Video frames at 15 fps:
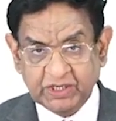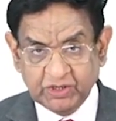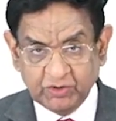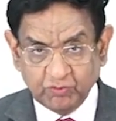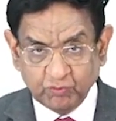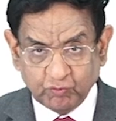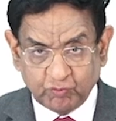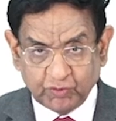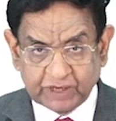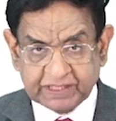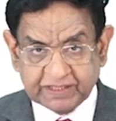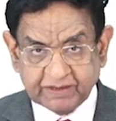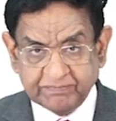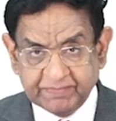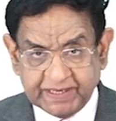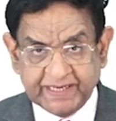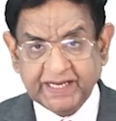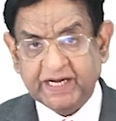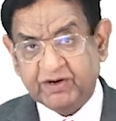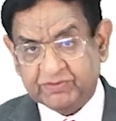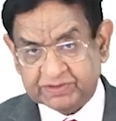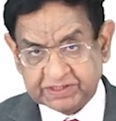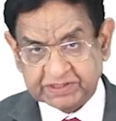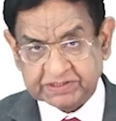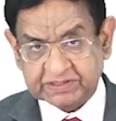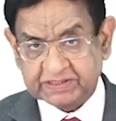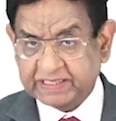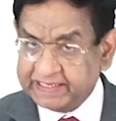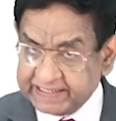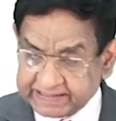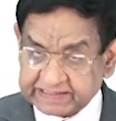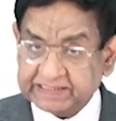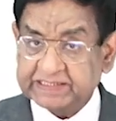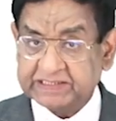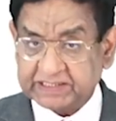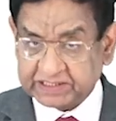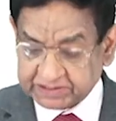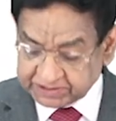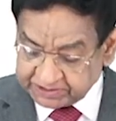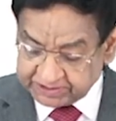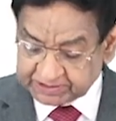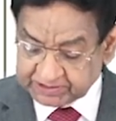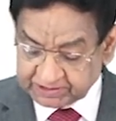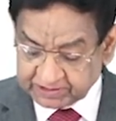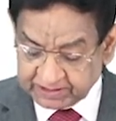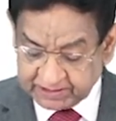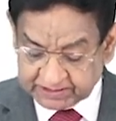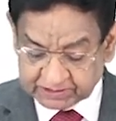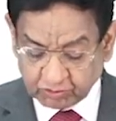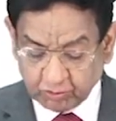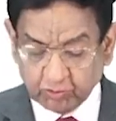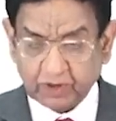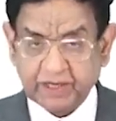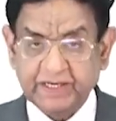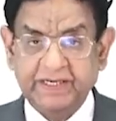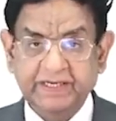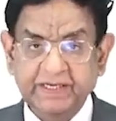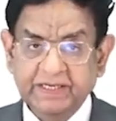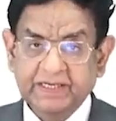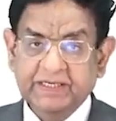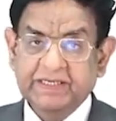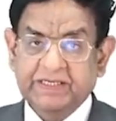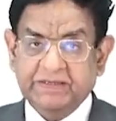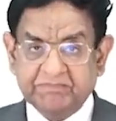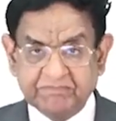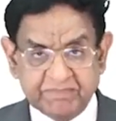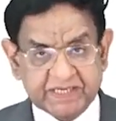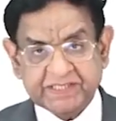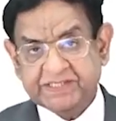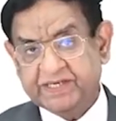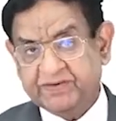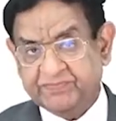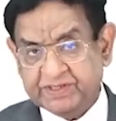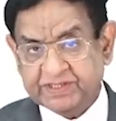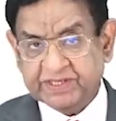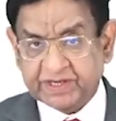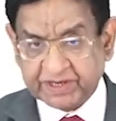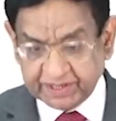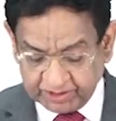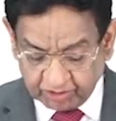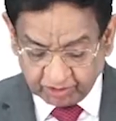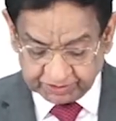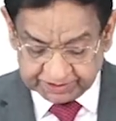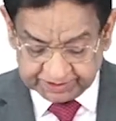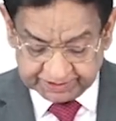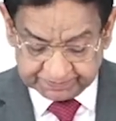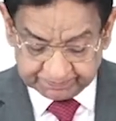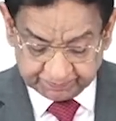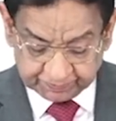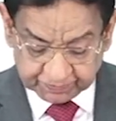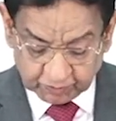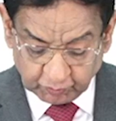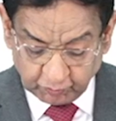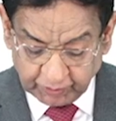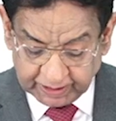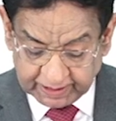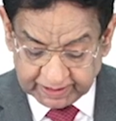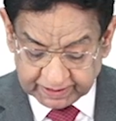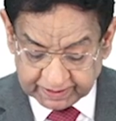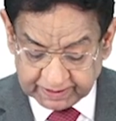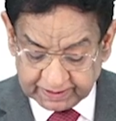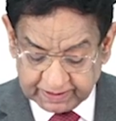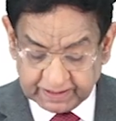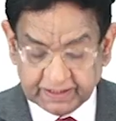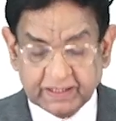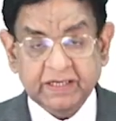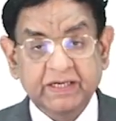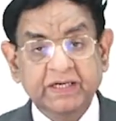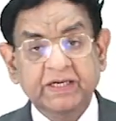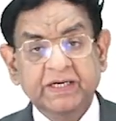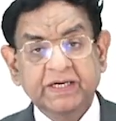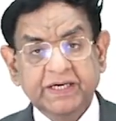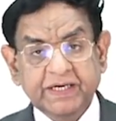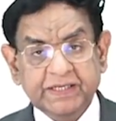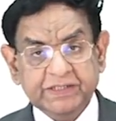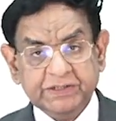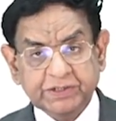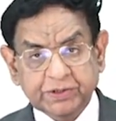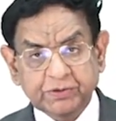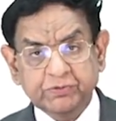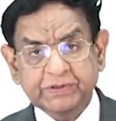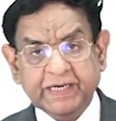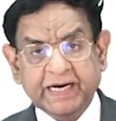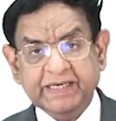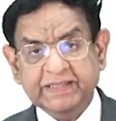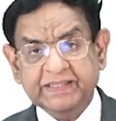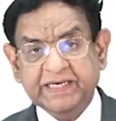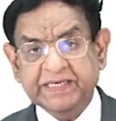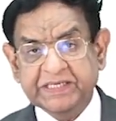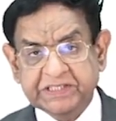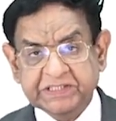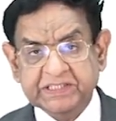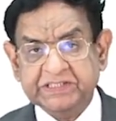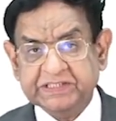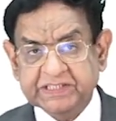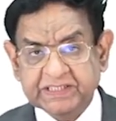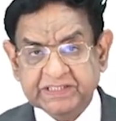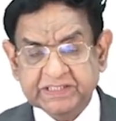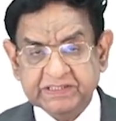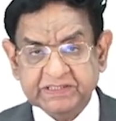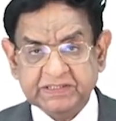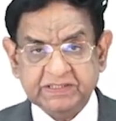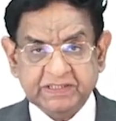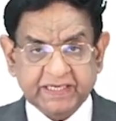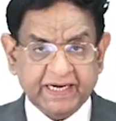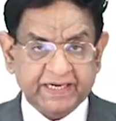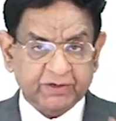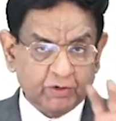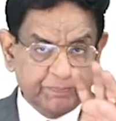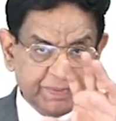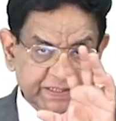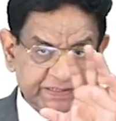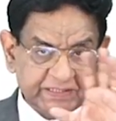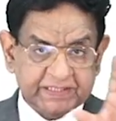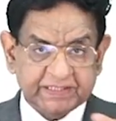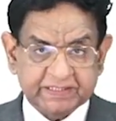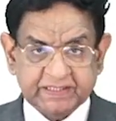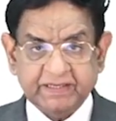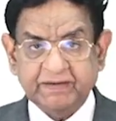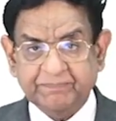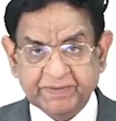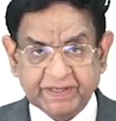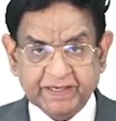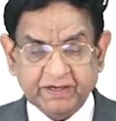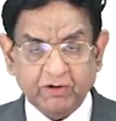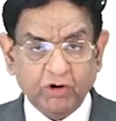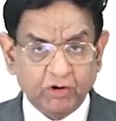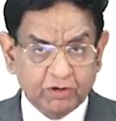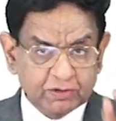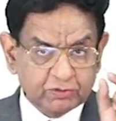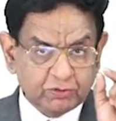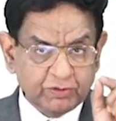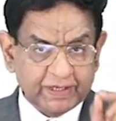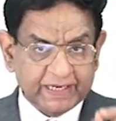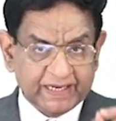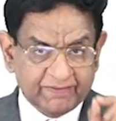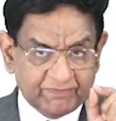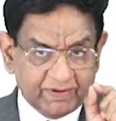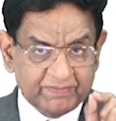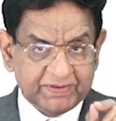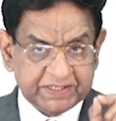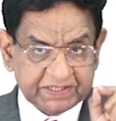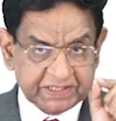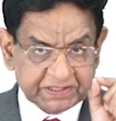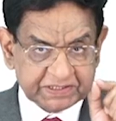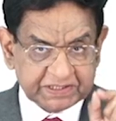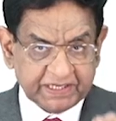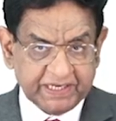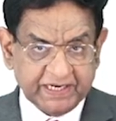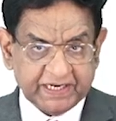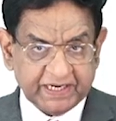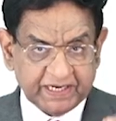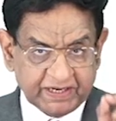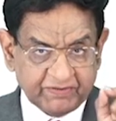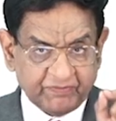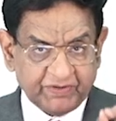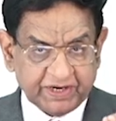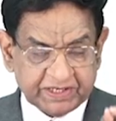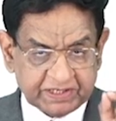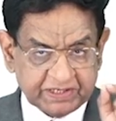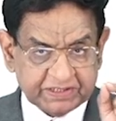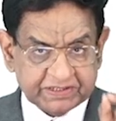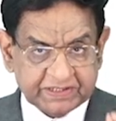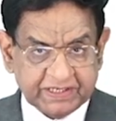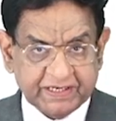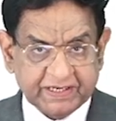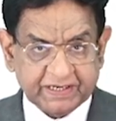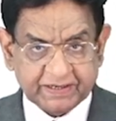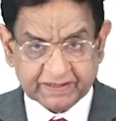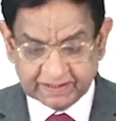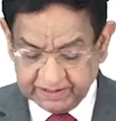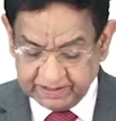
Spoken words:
What is the meaning of this? Let's discuss this. Let's correlate medicine with radiology. Well, it is true that in the initial stages that opacity doesn't appear, although inflammation is there, infection is there.